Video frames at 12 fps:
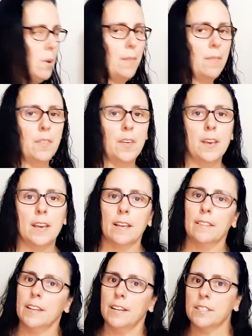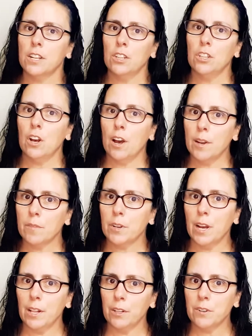one thing that has a lot of
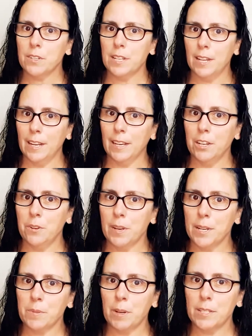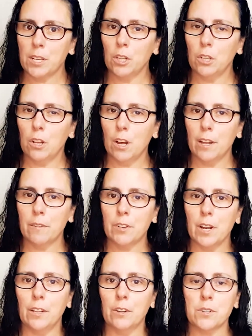colors in it, can you guess what has a lot of
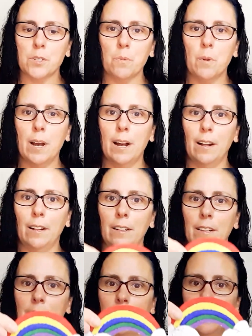colors? Well,